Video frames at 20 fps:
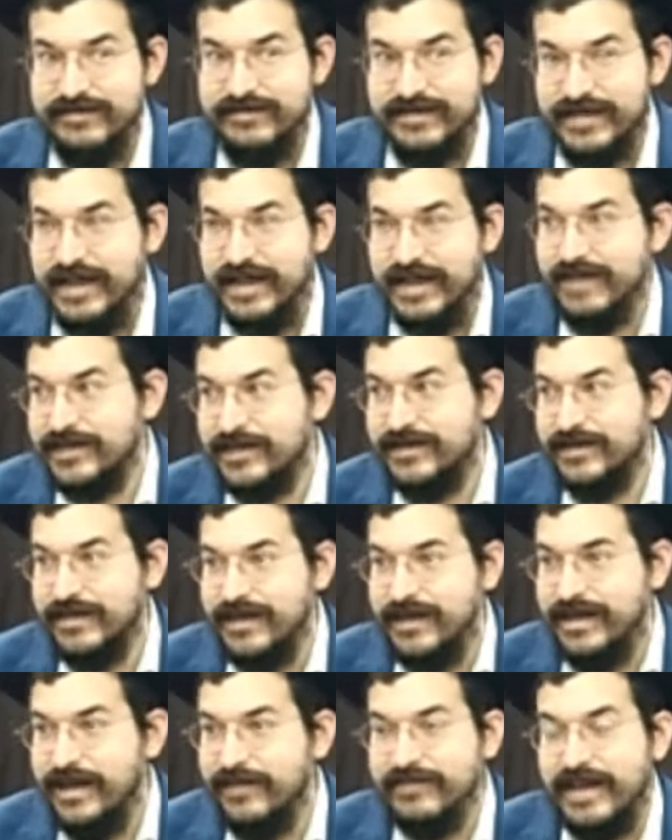Kind of scary.
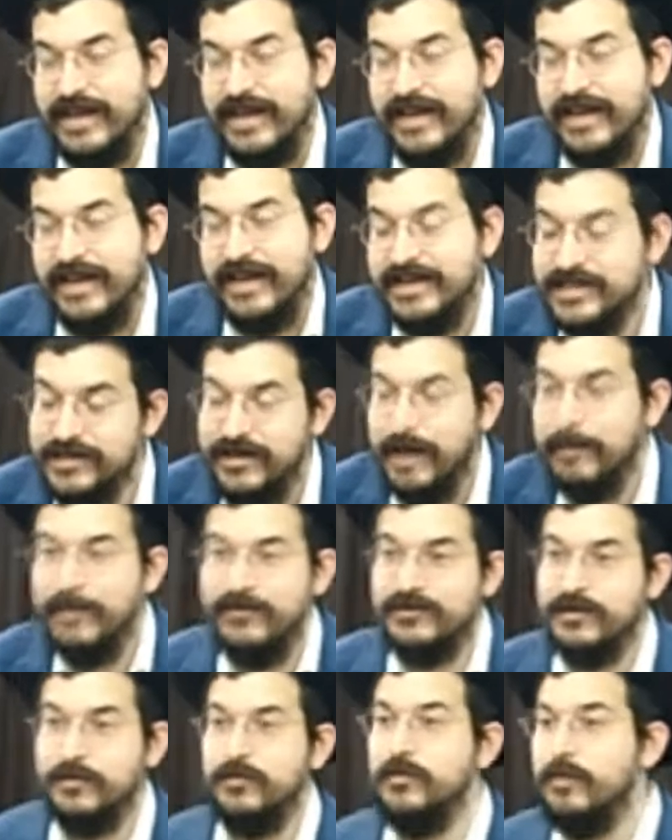You have to ask your rabbi for
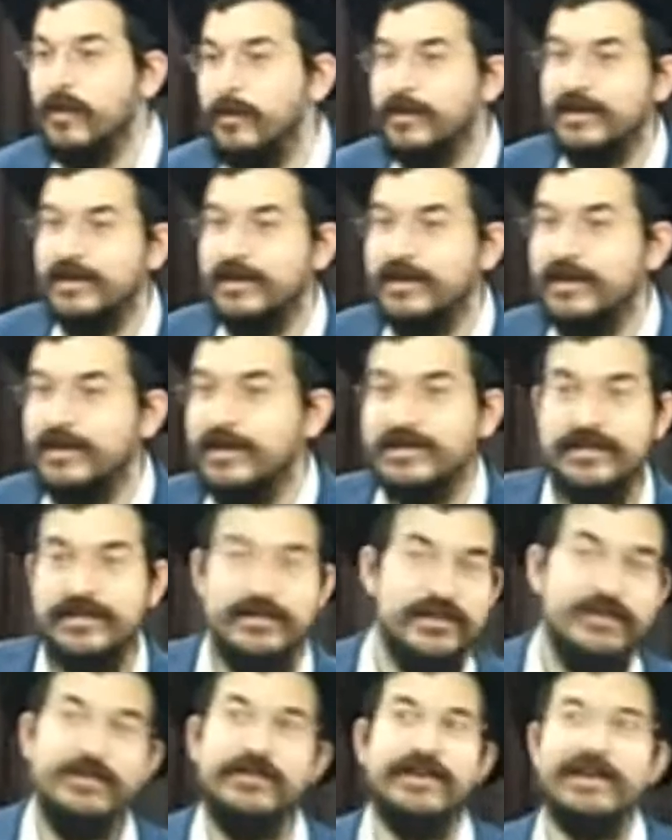some loophole because then
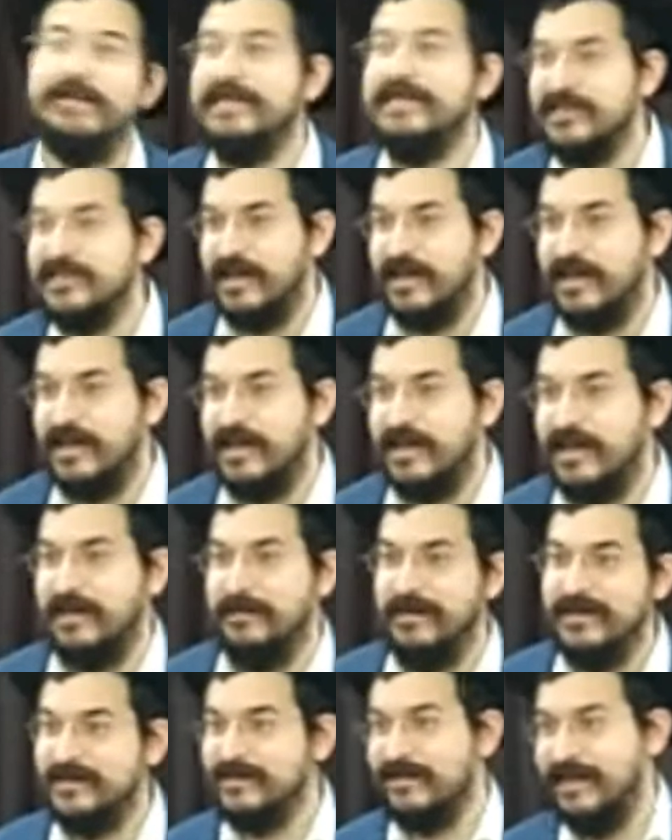you're gonna be stuck at
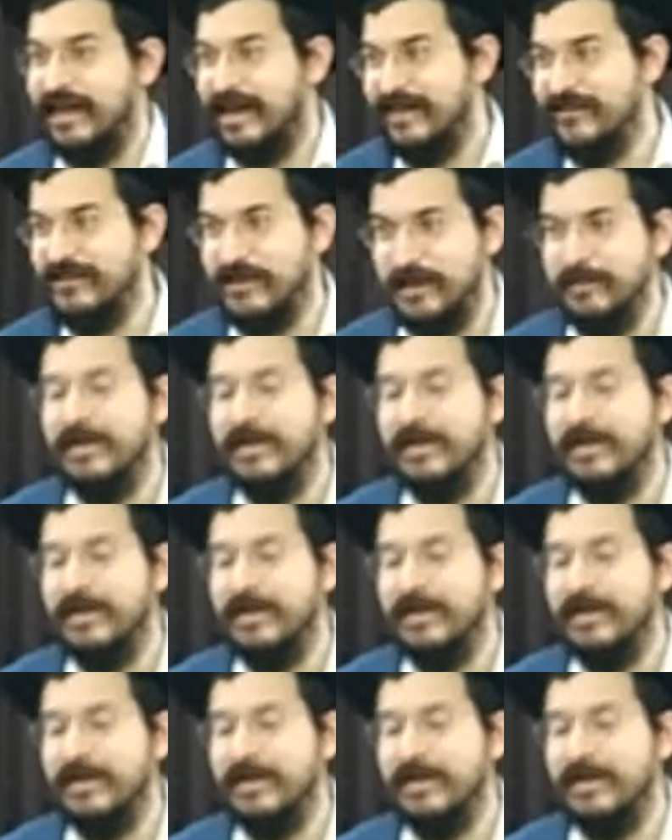meals a lot.